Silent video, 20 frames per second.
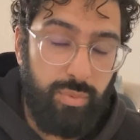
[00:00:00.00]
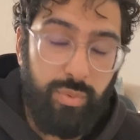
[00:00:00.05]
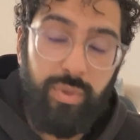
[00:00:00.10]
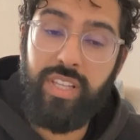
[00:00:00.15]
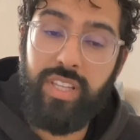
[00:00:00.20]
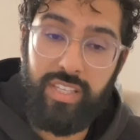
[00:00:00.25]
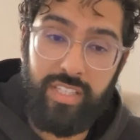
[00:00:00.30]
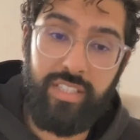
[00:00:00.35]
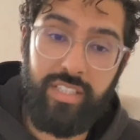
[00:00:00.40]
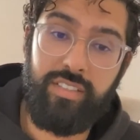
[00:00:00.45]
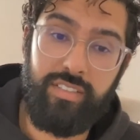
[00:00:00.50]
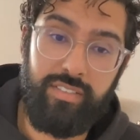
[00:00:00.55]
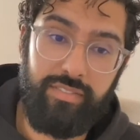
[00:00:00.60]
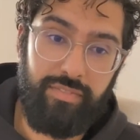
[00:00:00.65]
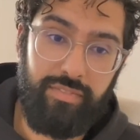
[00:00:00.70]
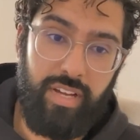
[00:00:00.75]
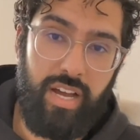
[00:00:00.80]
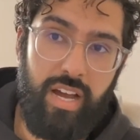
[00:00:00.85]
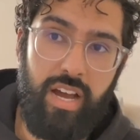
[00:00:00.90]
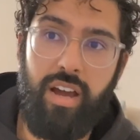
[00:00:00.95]

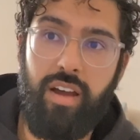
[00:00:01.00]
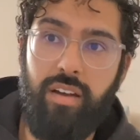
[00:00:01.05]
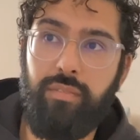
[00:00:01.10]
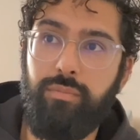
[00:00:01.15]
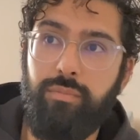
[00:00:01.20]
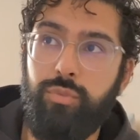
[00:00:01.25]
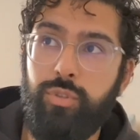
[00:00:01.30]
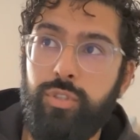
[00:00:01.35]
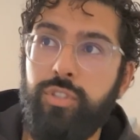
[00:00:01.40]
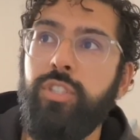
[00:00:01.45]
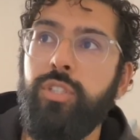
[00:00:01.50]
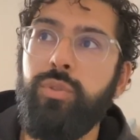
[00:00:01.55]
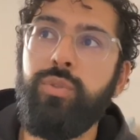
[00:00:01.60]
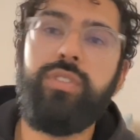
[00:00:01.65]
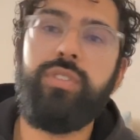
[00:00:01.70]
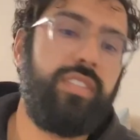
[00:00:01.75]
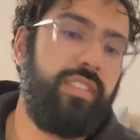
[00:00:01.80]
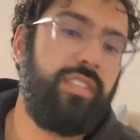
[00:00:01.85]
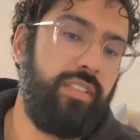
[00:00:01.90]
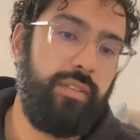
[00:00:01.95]
really
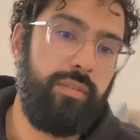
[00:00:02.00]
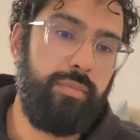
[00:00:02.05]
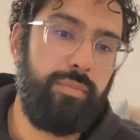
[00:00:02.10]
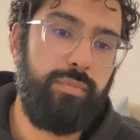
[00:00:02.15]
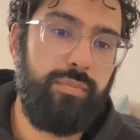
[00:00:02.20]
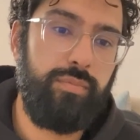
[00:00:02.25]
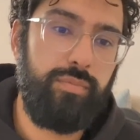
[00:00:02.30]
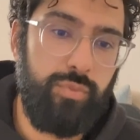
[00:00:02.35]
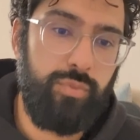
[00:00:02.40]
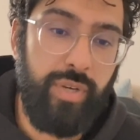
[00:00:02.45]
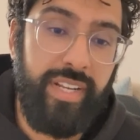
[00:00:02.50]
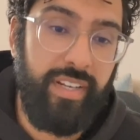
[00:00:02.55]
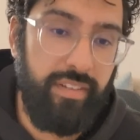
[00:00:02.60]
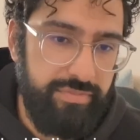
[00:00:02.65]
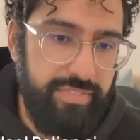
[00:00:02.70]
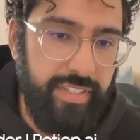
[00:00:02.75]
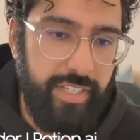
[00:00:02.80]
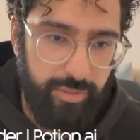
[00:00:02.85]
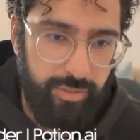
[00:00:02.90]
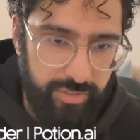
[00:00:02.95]
reduce the rate
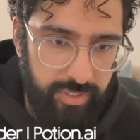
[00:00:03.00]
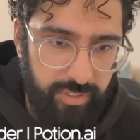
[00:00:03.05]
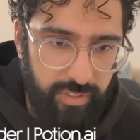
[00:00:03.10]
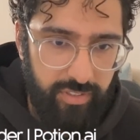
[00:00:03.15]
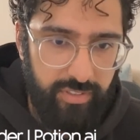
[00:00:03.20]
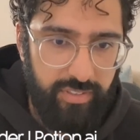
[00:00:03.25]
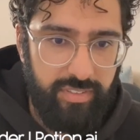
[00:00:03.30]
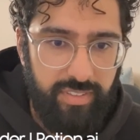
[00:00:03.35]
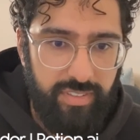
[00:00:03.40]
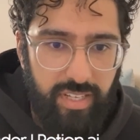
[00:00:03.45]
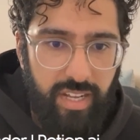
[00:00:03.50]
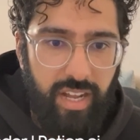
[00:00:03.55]
of failure